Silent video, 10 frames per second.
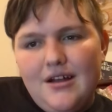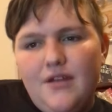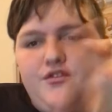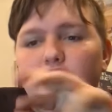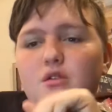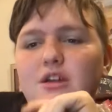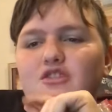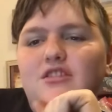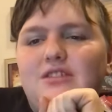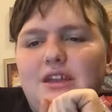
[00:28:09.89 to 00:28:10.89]
A few
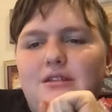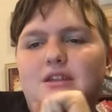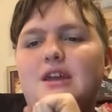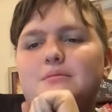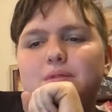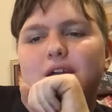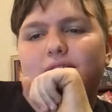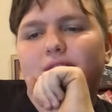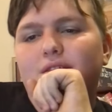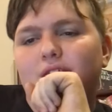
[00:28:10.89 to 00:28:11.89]
interesting
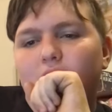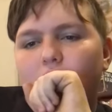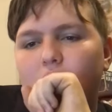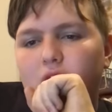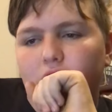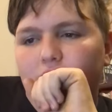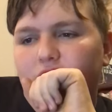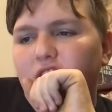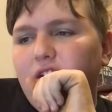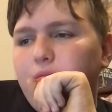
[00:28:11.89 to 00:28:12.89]
tidbits.
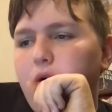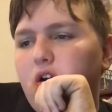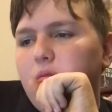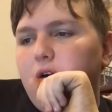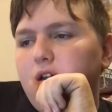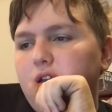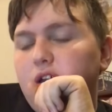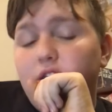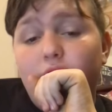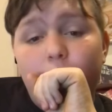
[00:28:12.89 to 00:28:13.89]
6 Pokemon
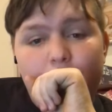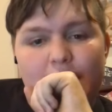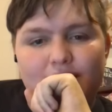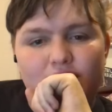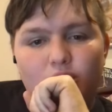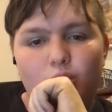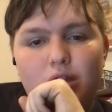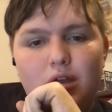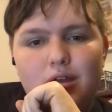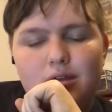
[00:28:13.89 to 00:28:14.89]
ended up passing
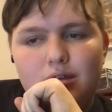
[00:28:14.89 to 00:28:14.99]
away.